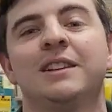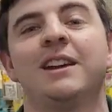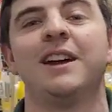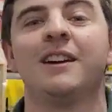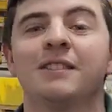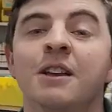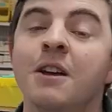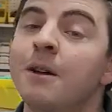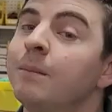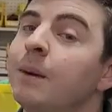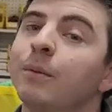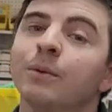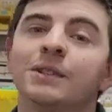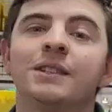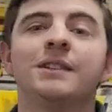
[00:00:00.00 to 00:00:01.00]
layouts. Maybe
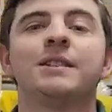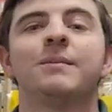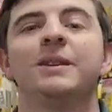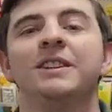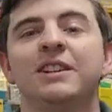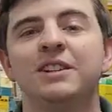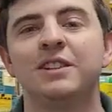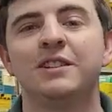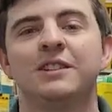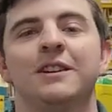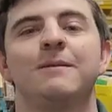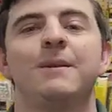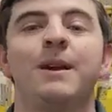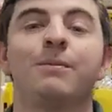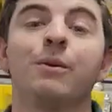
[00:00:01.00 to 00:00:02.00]
we'll see some additions that you
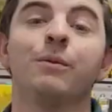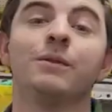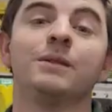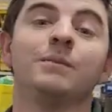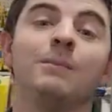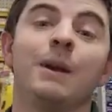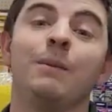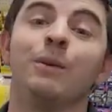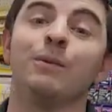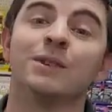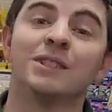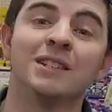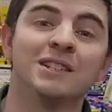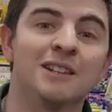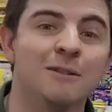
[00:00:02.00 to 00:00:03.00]
made, but maybe we'll
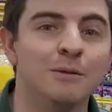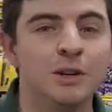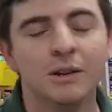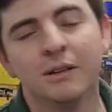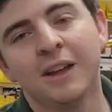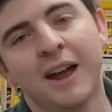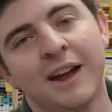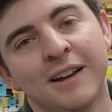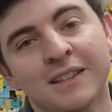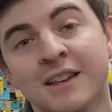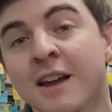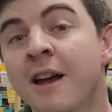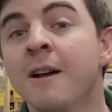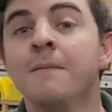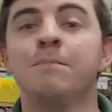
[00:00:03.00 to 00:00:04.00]
see some new layouts.
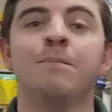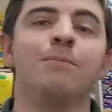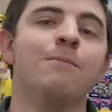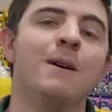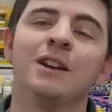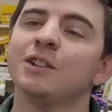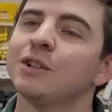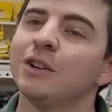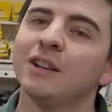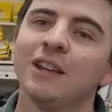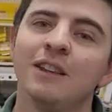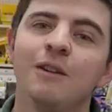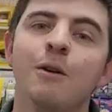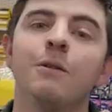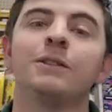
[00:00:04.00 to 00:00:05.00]
Make sure that
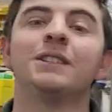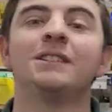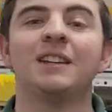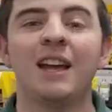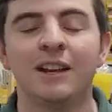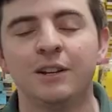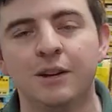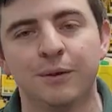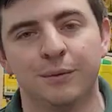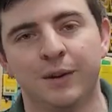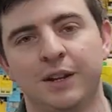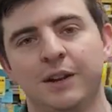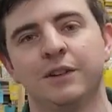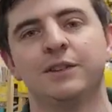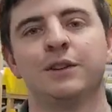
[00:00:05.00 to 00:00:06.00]
you send your
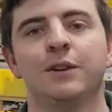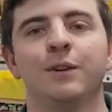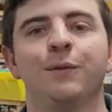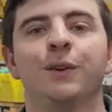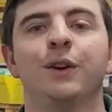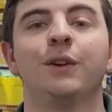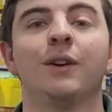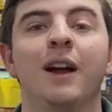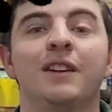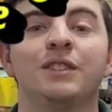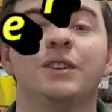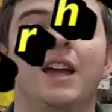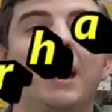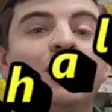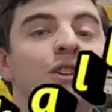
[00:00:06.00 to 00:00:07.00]
videos or your photographs
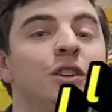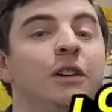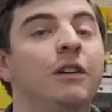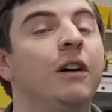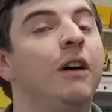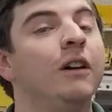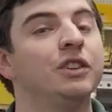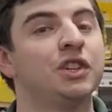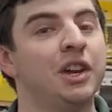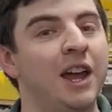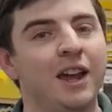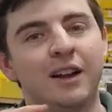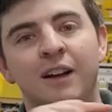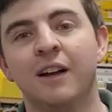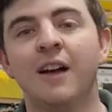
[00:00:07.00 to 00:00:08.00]
to Engineer Hall
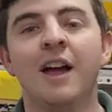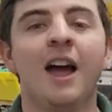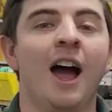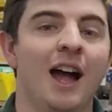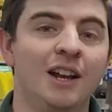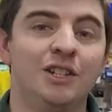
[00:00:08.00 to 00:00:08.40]
channel at